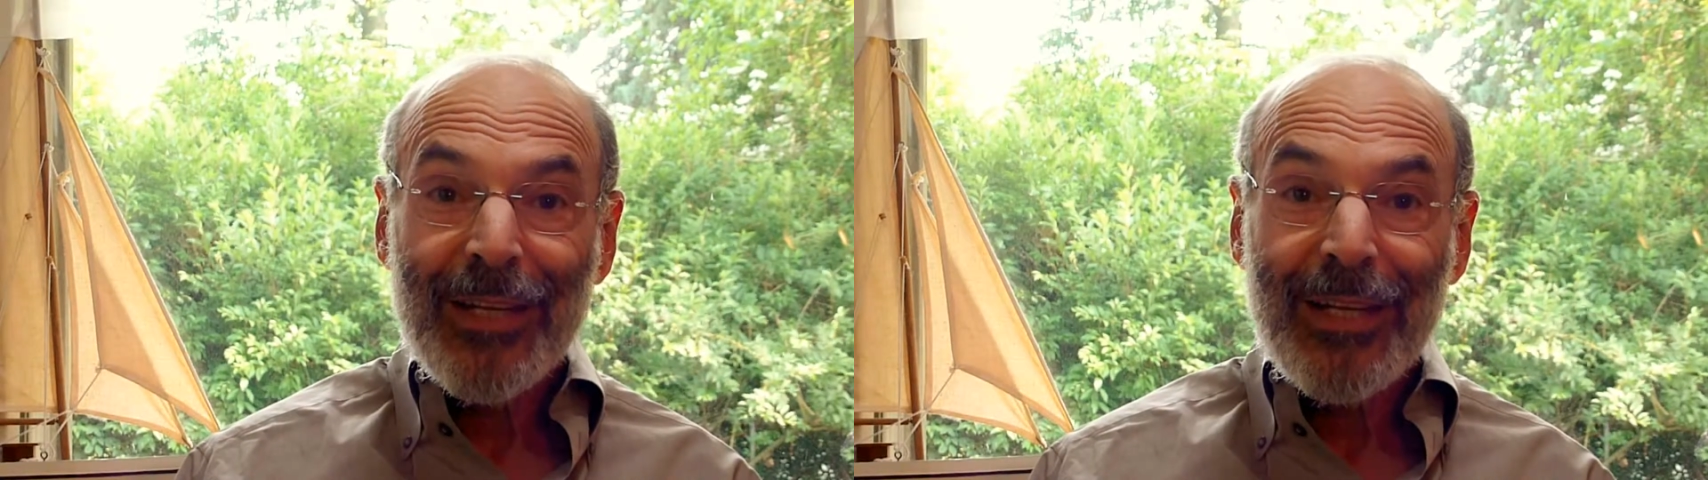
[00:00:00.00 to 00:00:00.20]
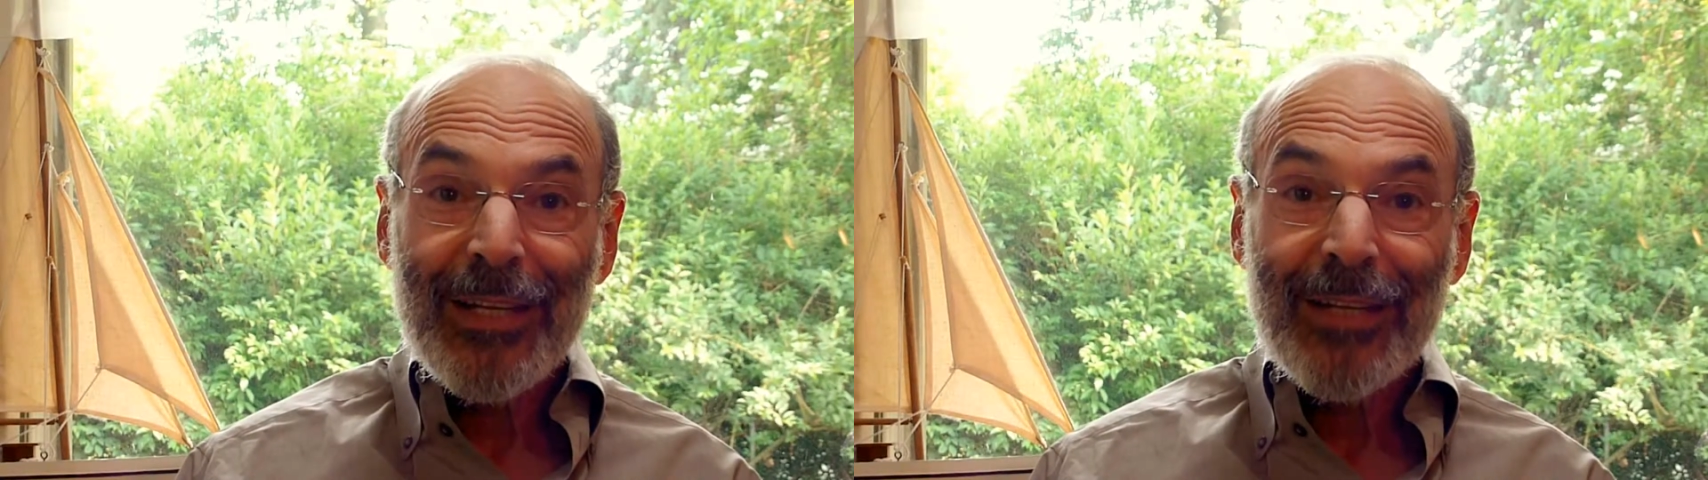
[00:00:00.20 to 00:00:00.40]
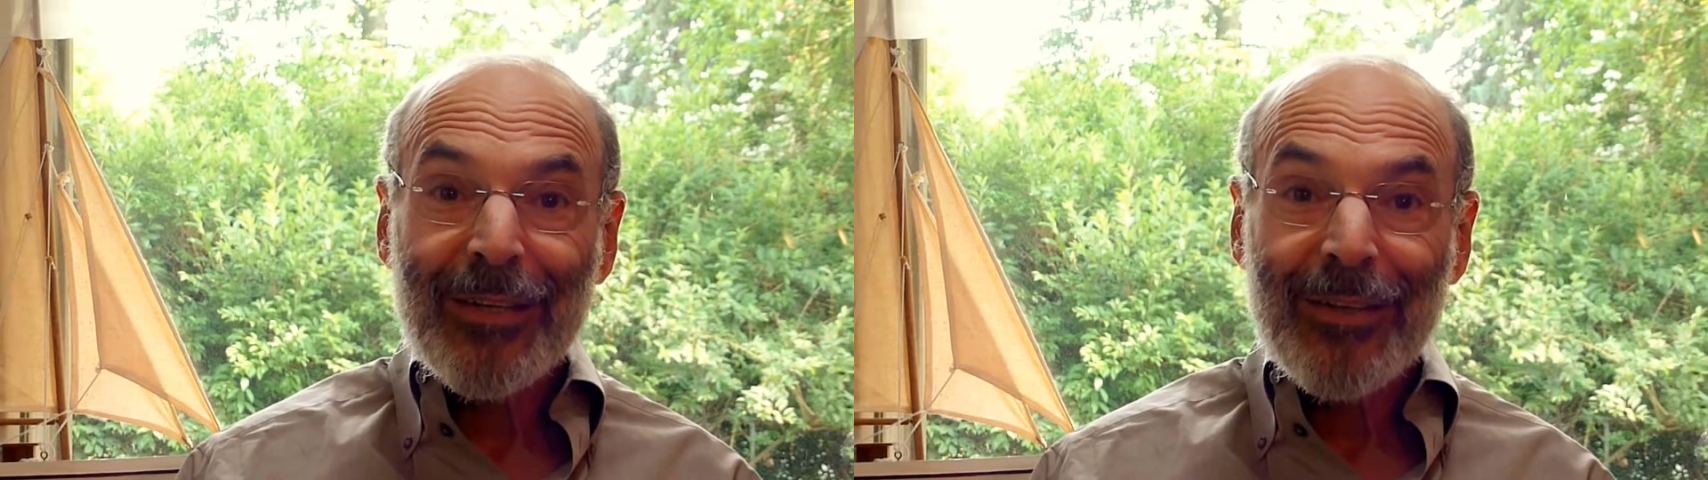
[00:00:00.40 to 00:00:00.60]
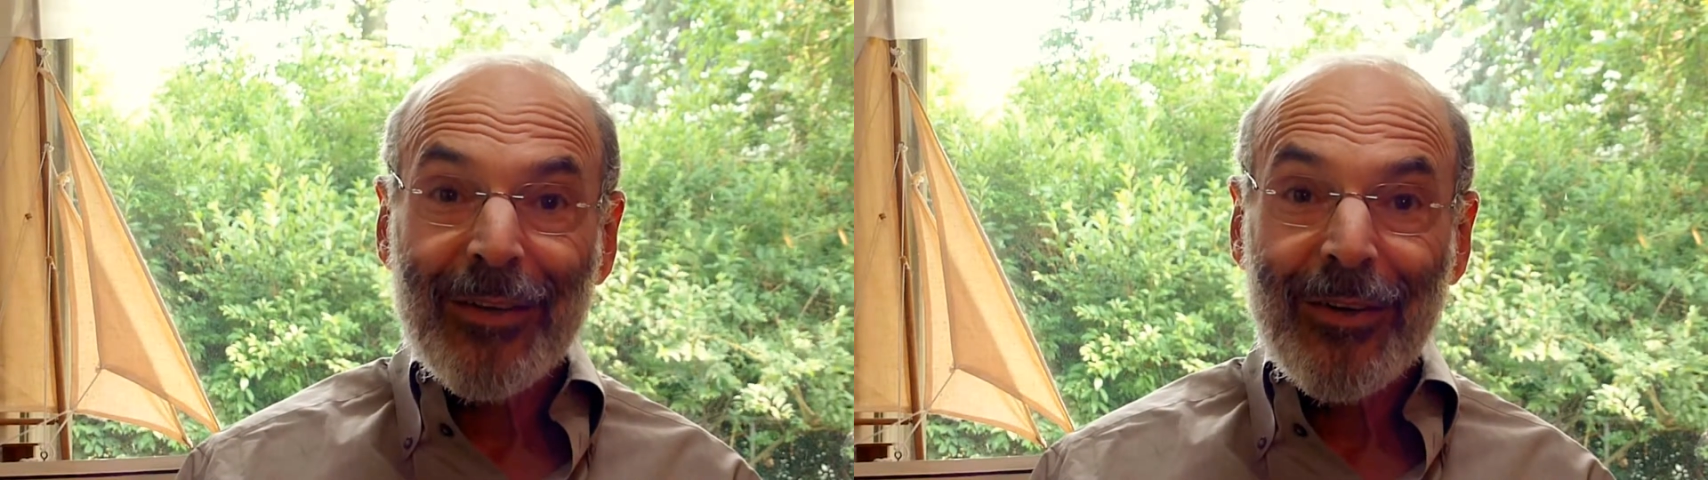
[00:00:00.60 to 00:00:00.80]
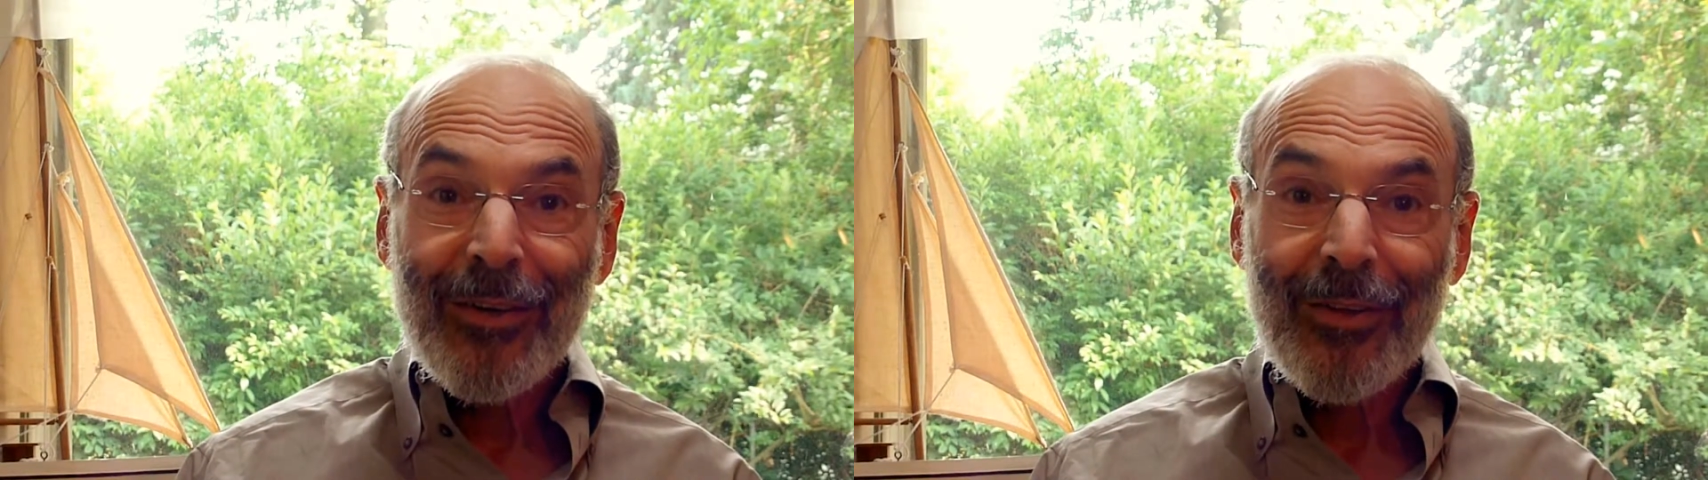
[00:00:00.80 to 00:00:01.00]
eating
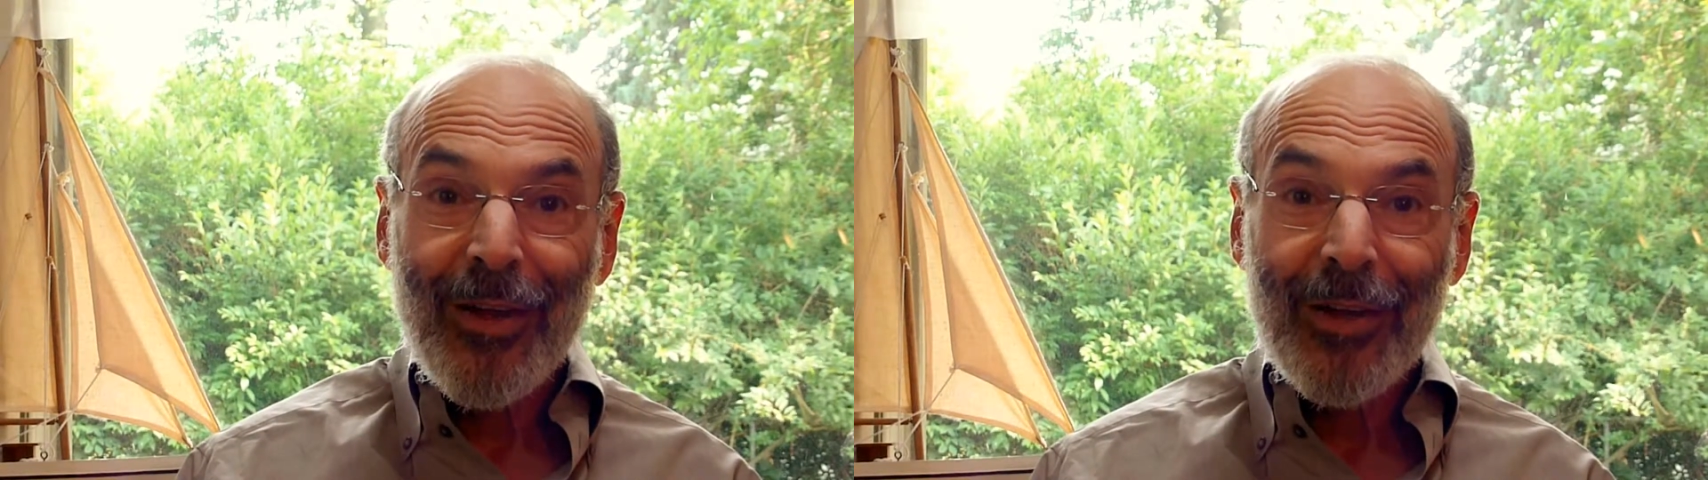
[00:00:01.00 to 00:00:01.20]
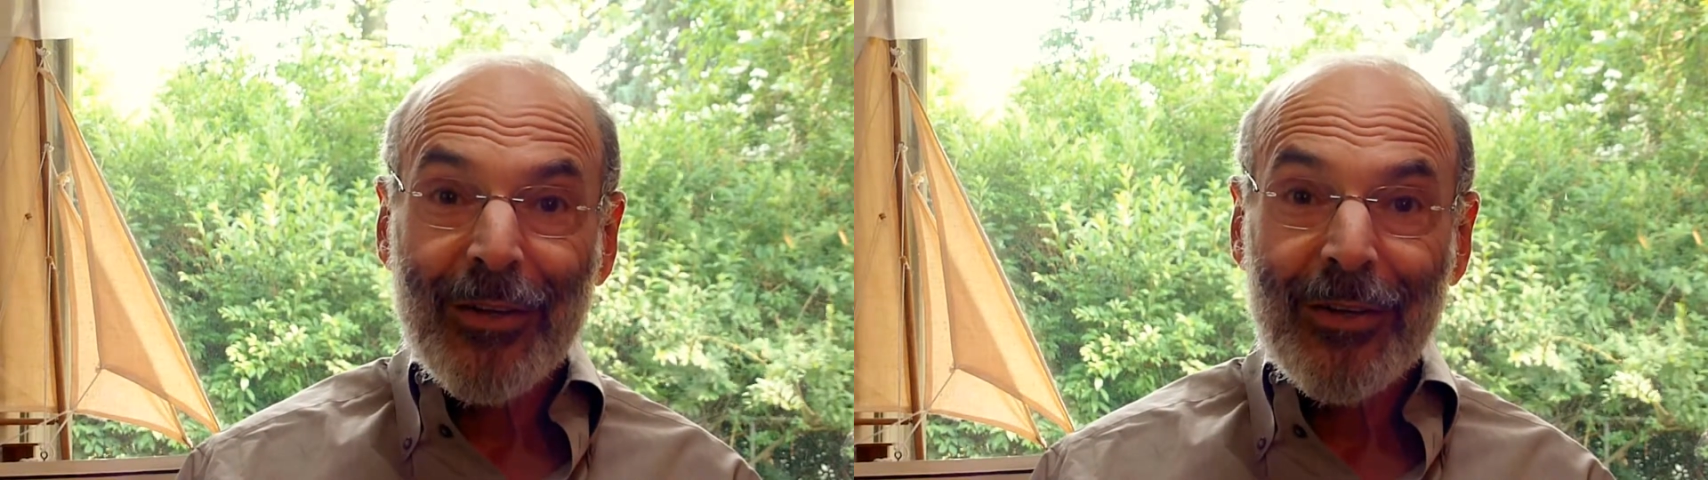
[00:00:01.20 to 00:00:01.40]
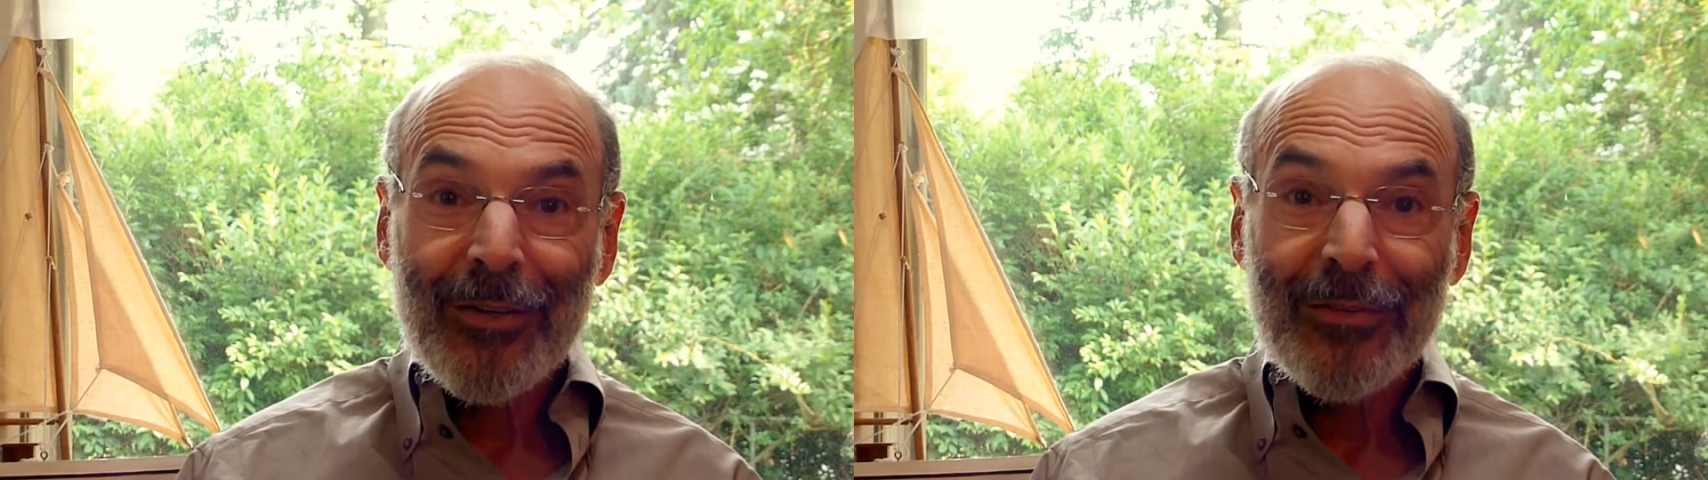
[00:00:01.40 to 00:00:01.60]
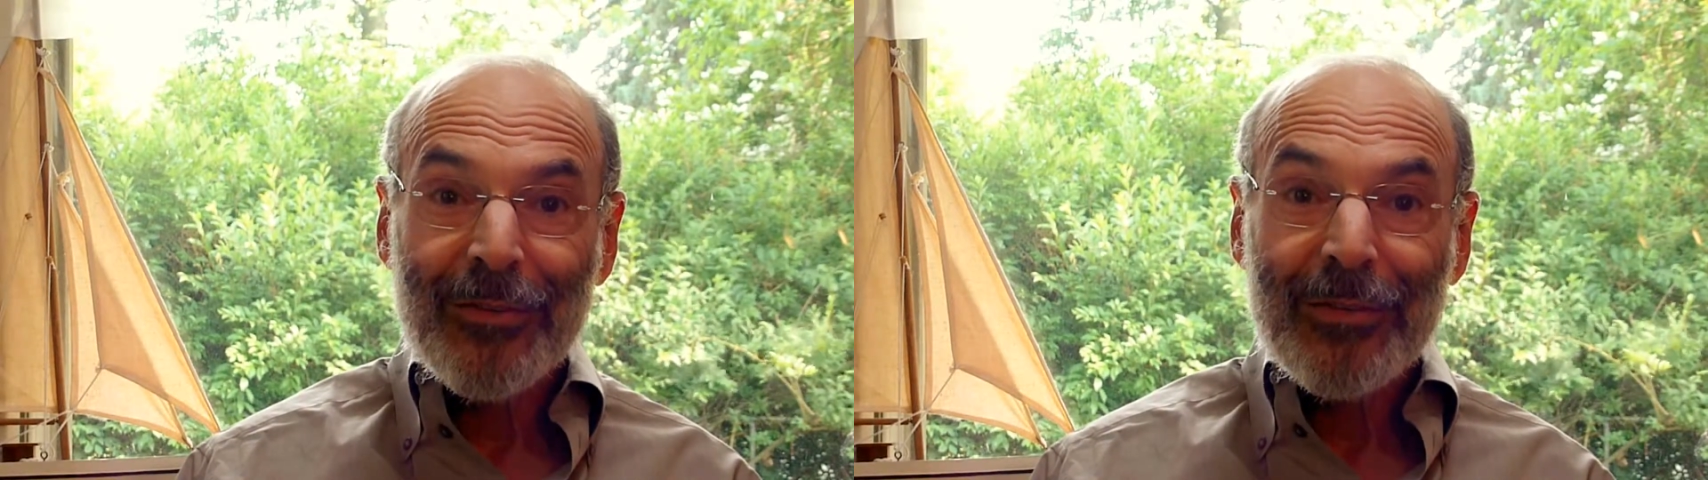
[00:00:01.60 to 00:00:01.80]
a lot of